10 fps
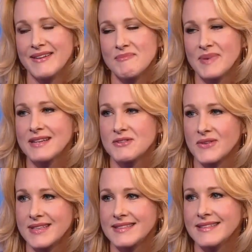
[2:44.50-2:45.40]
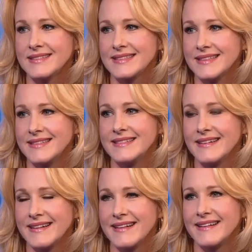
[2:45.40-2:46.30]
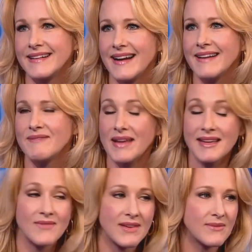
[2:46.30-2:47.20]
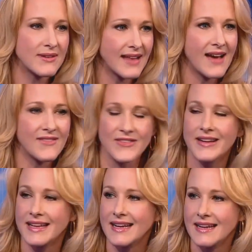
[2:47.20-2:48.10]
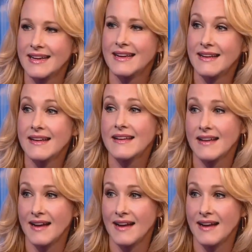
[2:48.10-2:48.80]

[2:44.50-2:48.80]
you know, big choices and uh, making people laugh. Really. Making people laugh,